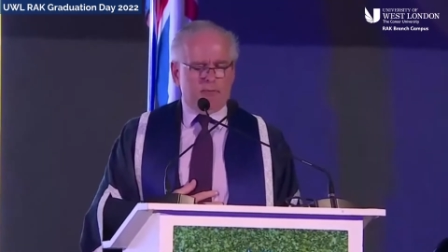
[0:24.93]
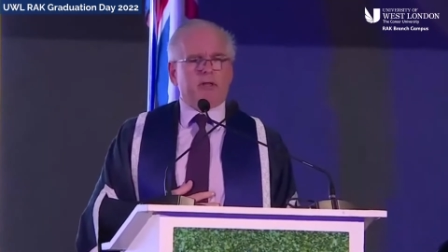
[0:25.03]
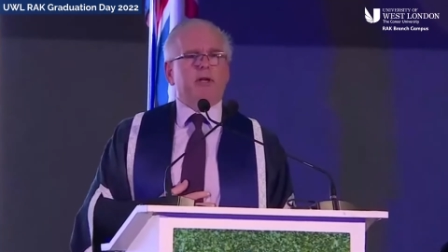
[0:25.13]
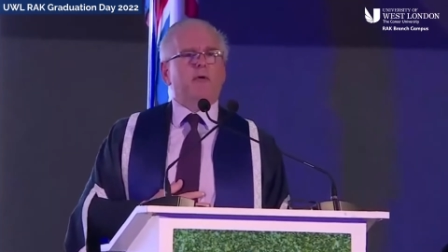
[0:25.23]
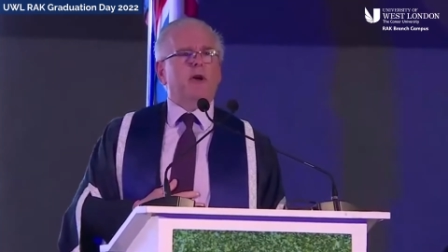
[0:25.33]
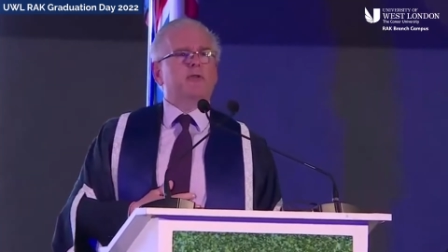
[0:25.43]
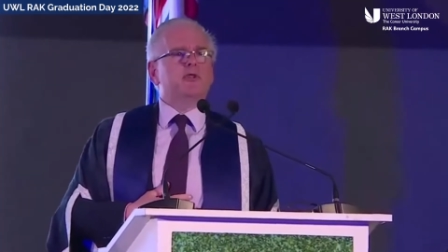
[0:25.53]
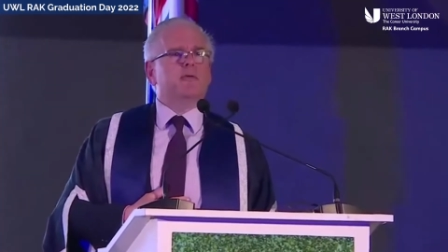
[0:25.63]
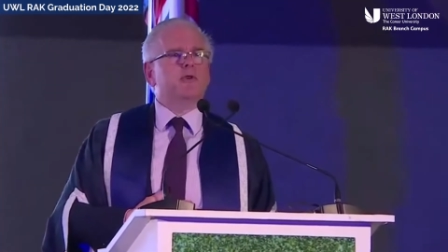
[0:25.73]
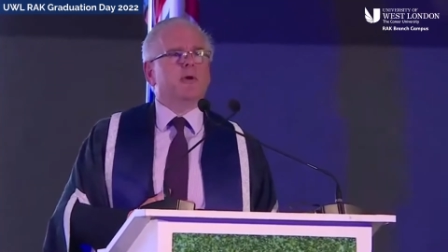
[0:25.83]
But the
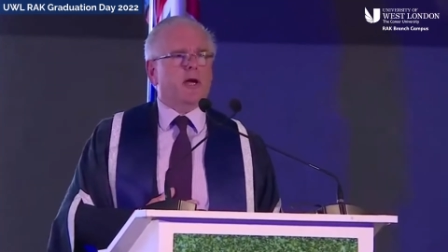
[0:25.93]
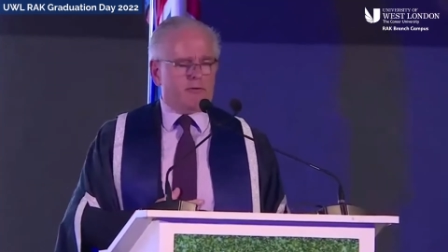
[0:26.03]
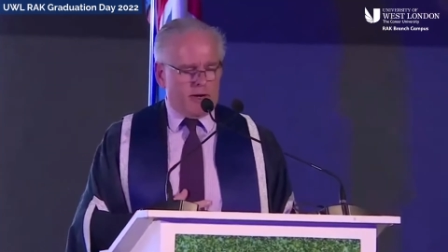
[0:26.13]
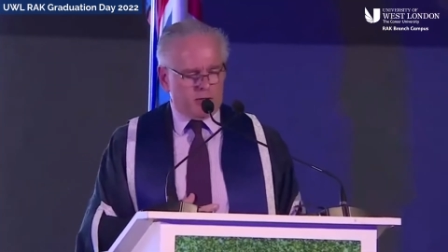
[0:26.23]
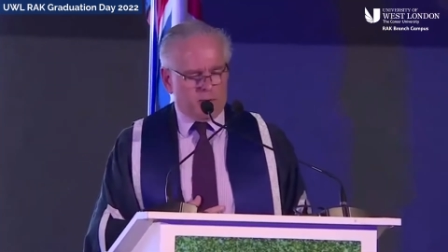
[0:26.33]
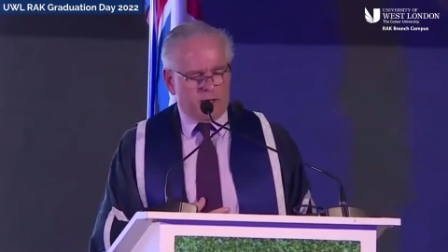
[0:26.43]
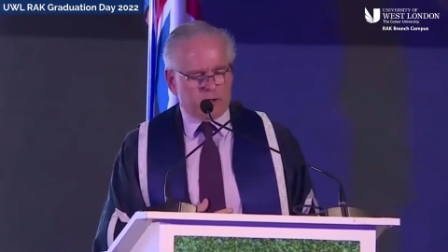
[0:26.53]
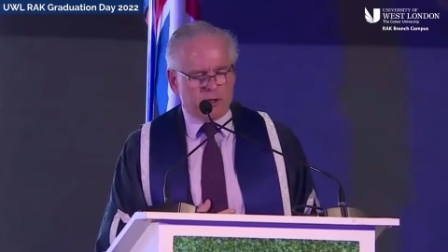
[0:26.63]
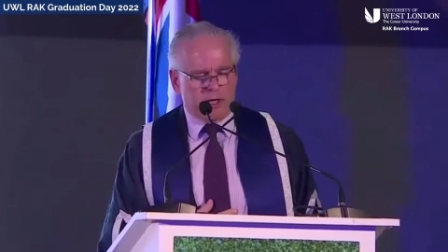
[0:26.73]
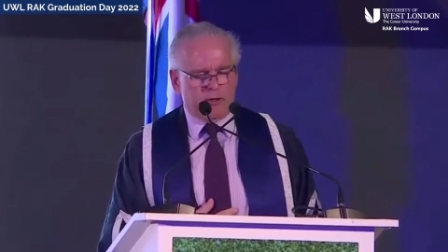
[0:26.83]
advantage of doing a
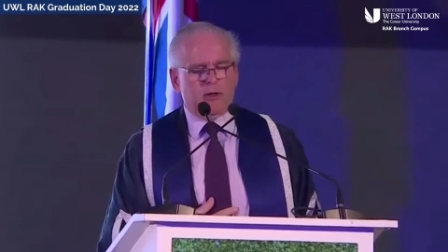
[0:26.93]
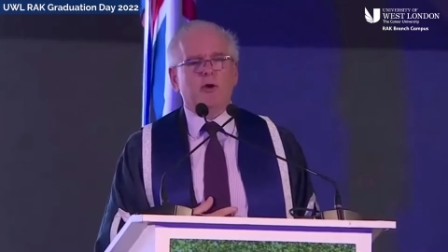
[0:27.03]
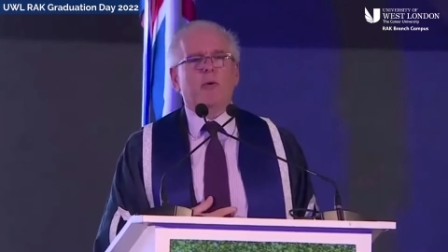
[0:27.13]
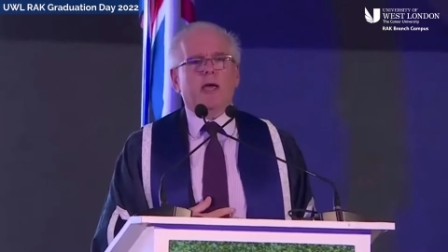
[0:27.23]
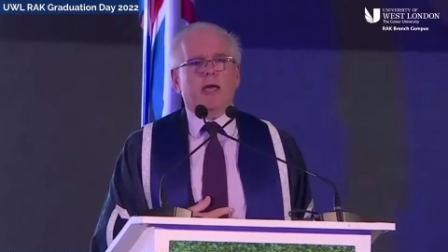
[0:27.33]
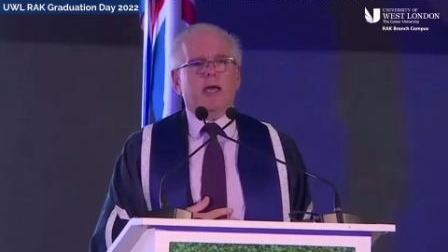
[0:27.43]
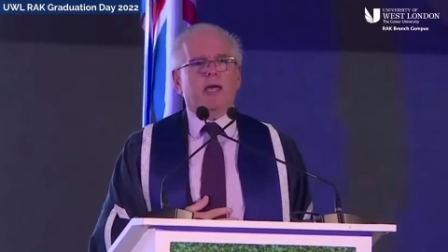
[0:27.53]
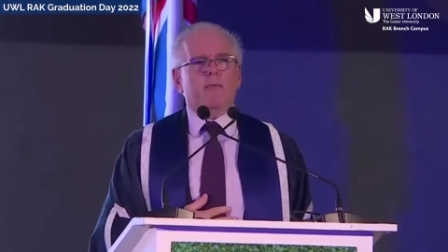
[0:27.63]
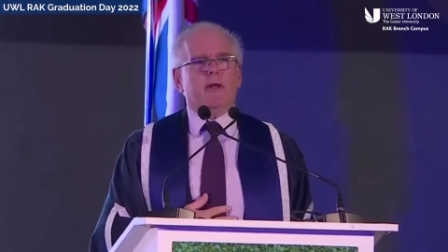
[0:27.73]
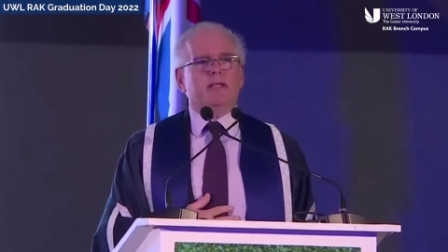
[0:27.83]
graduation in the
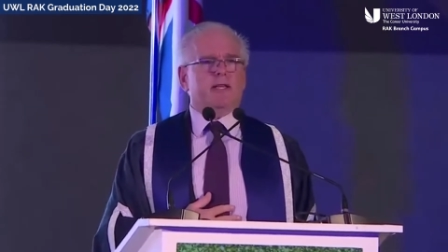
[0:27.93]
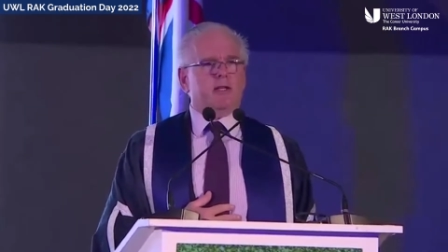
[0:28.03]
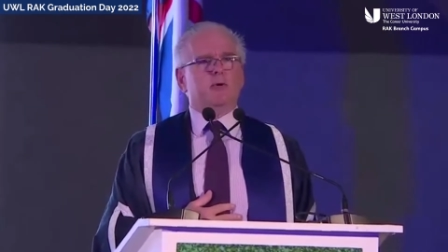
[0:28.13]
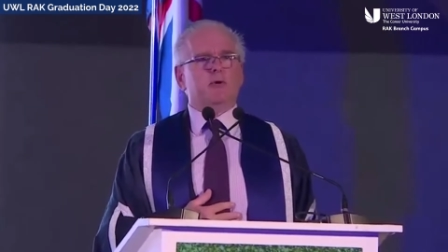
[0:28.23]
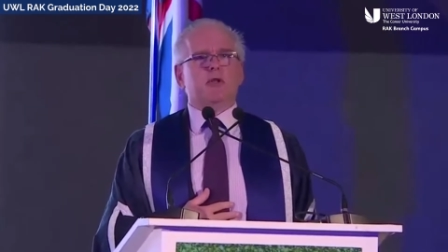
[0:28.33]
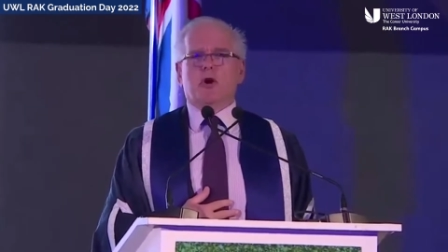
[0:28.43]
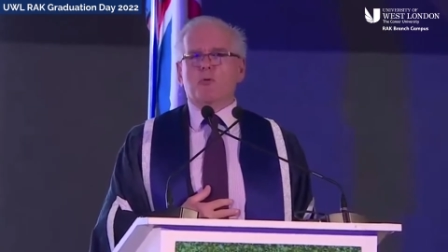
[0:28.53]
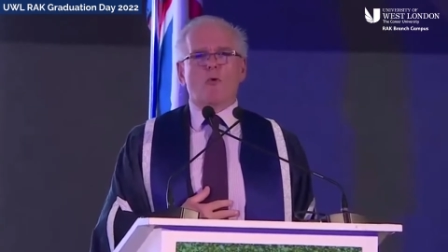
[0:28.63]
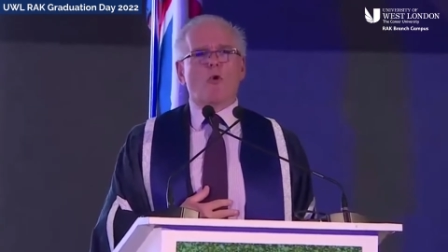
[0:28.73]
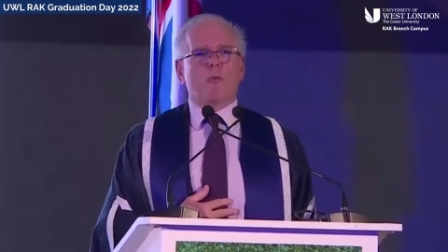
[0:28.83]
UAE means it is
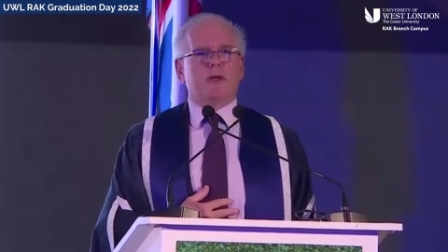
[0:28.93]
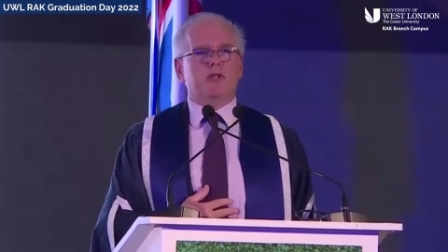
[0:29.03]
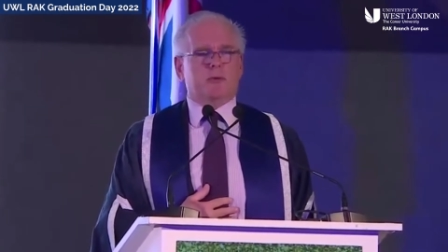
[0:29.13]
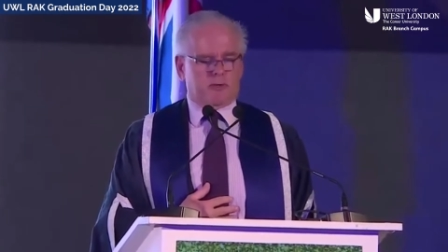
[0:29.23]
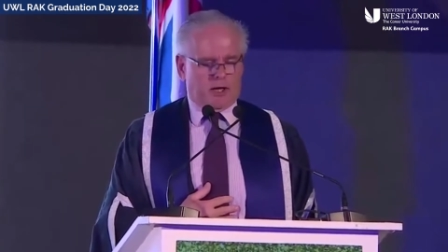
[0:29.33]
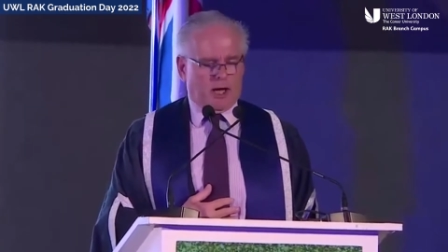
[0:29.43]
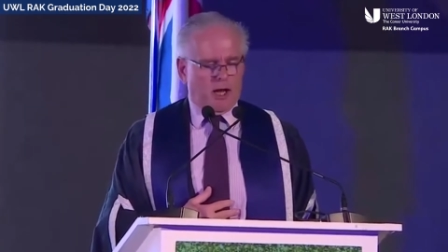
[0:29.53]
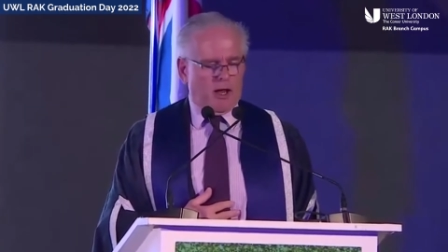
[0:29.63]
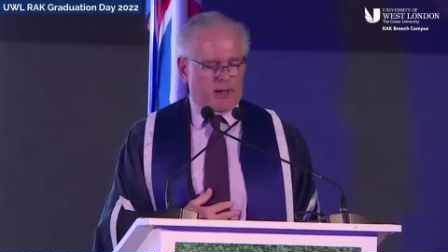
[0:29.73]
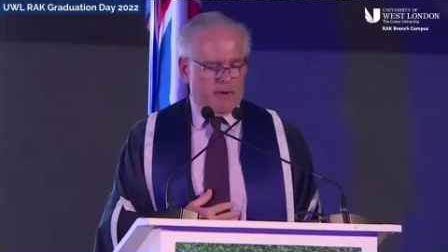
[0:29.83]
also warm in terms of
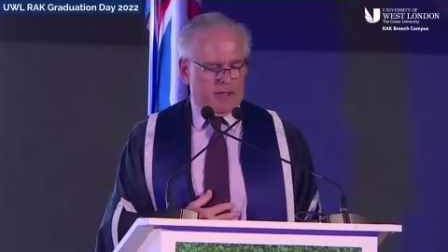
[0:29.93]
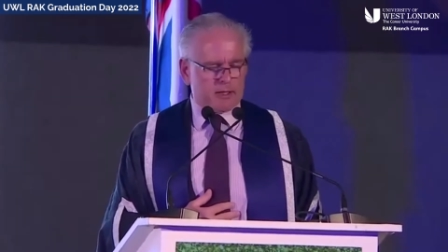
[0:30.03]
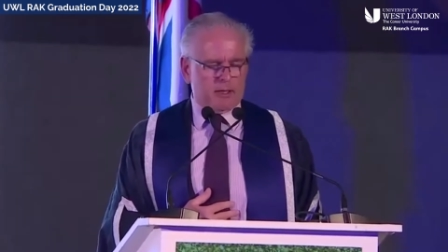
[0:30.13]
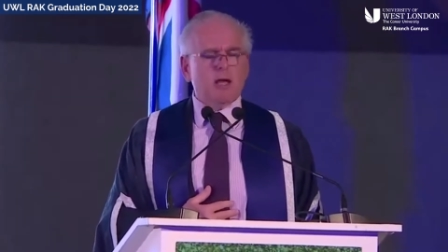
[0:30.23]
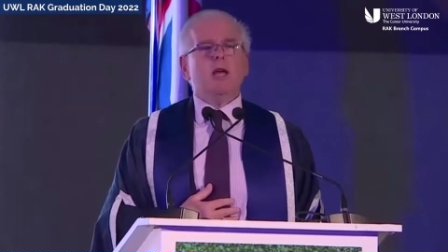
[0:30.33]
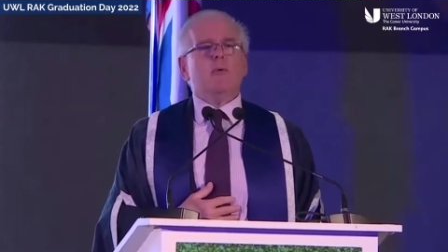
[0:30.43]
climate,